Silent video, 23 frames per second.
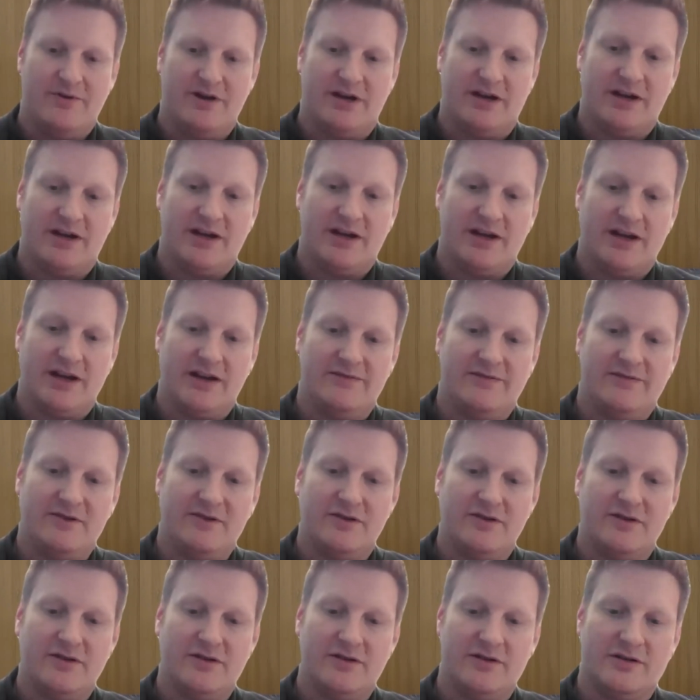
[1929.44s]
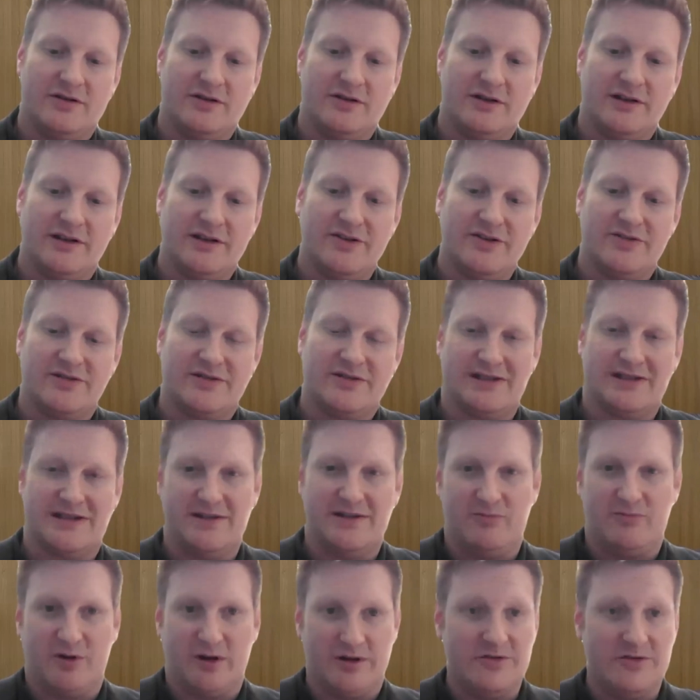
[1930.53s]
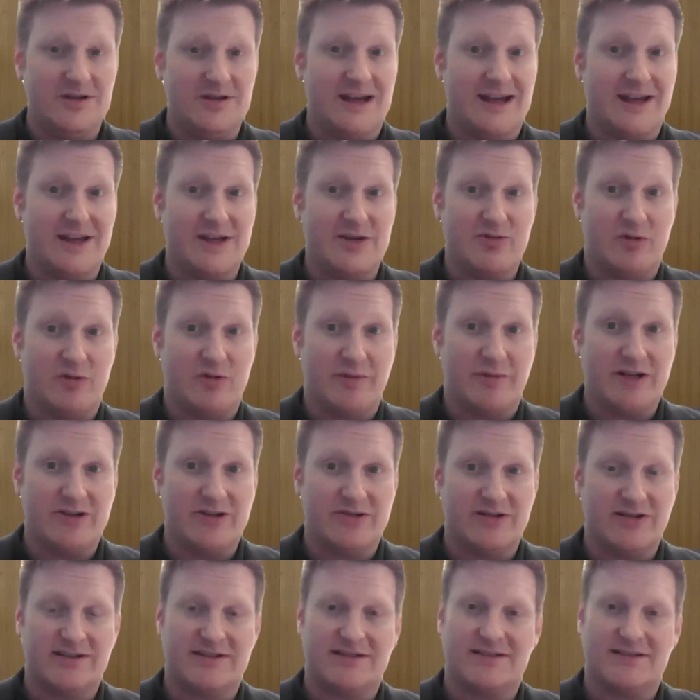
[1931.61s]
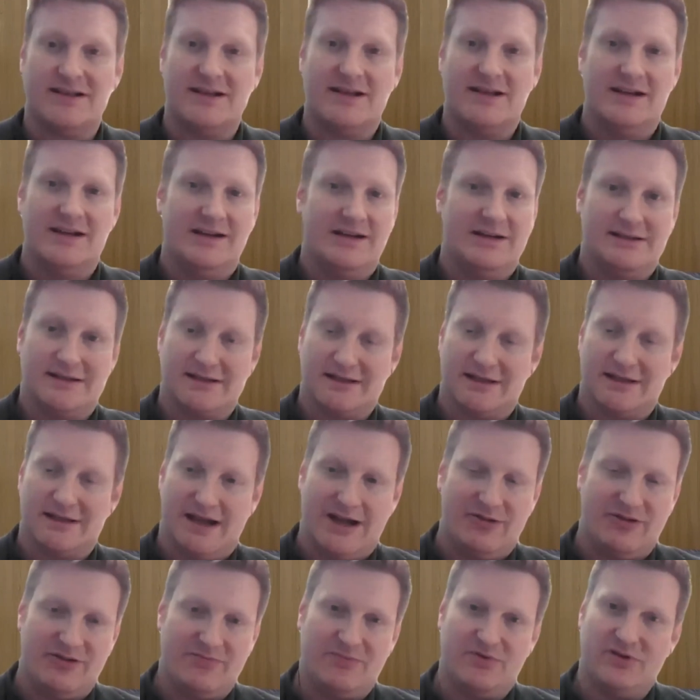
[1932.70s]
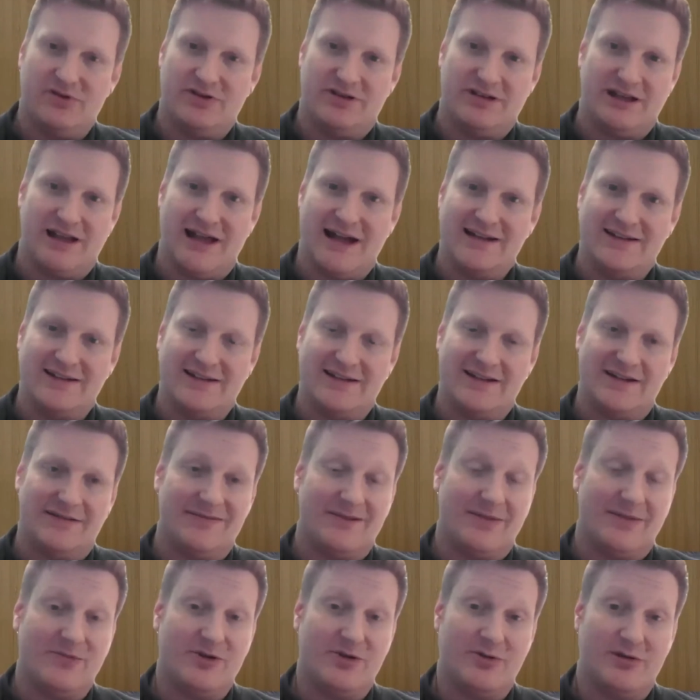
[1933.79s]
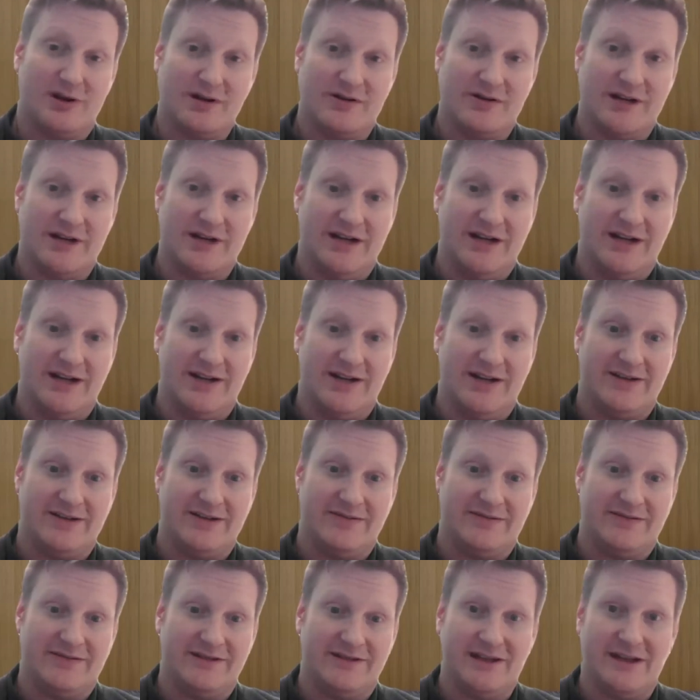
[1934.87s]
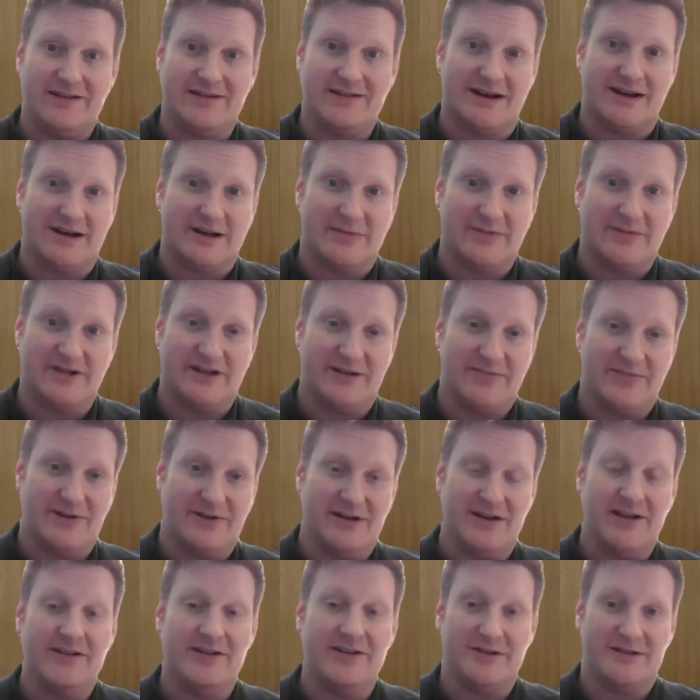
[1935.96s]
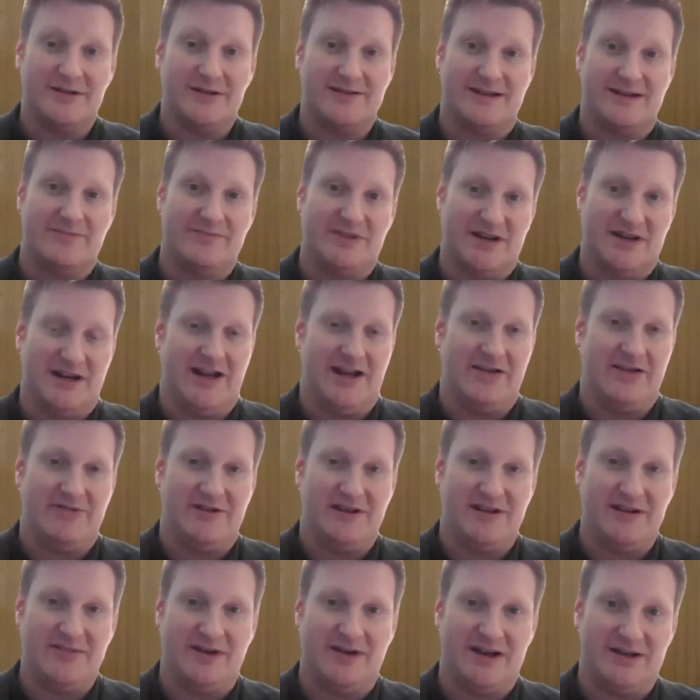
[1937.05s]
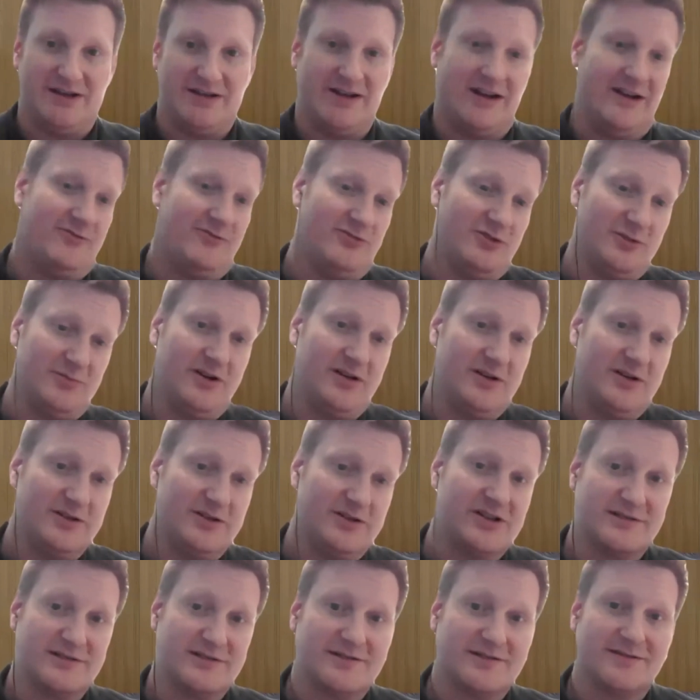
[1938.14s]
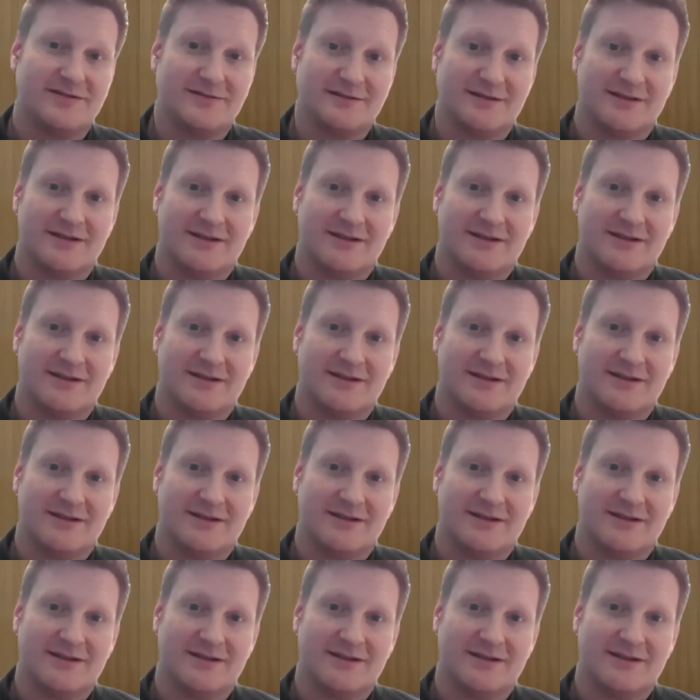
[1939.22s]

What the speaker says: But if you're interested in one of those annual metrics, it's like I would put the last day of February, and if the data is not updated by then, you can send me an angry email and I will apologize.